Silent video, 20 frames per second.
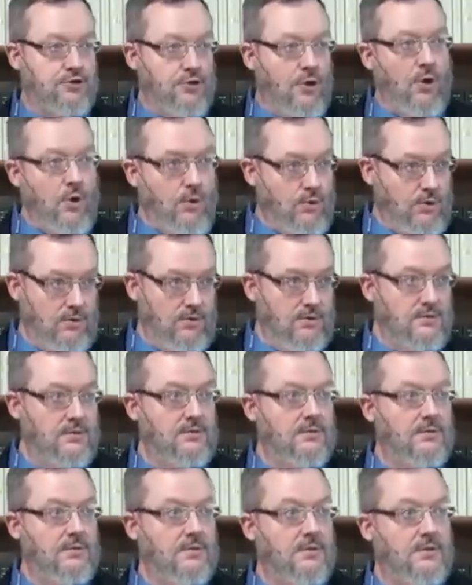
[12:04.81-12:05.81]
total
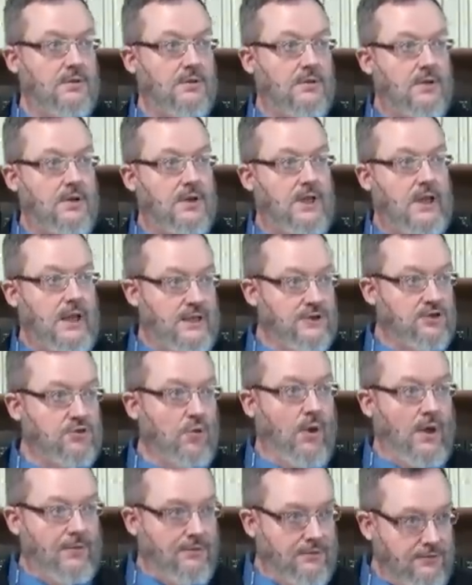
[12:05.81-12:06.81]
is
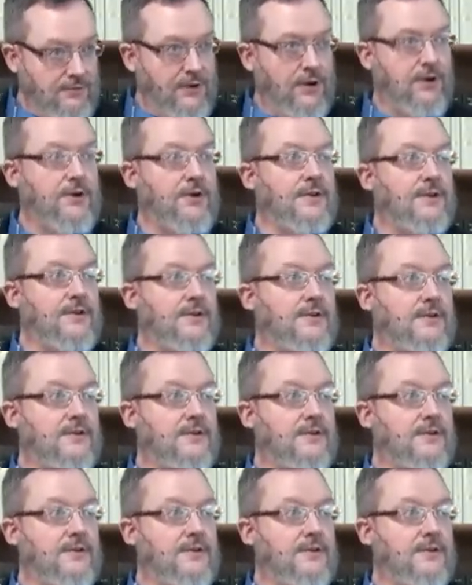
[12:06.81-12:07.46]
one third